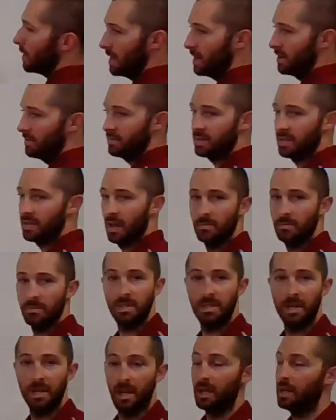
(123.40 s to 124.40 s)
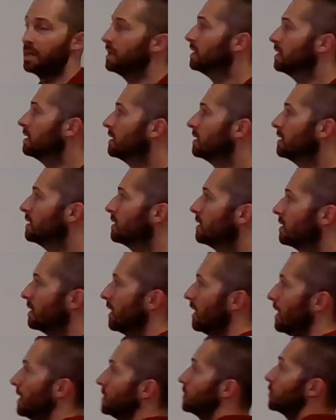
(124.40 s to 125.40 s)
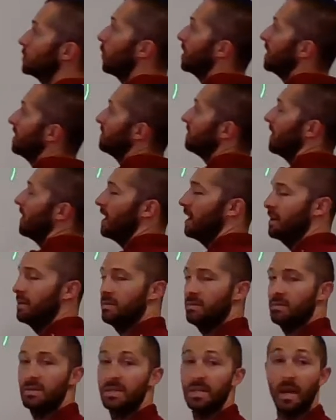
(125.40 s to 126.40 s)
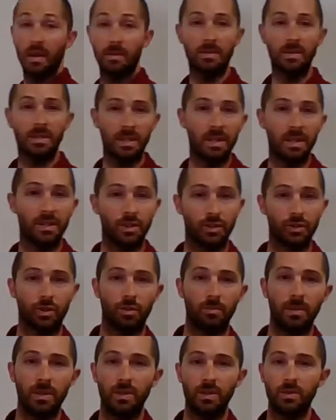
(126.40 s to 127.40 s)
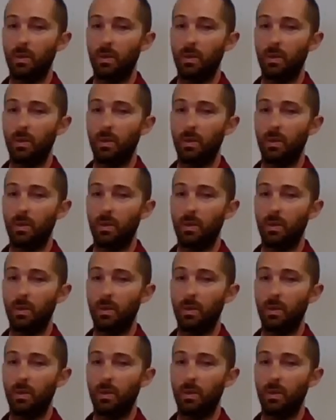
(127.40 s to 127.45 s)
in this problem, right, I can do 1/2 times 10. Right, and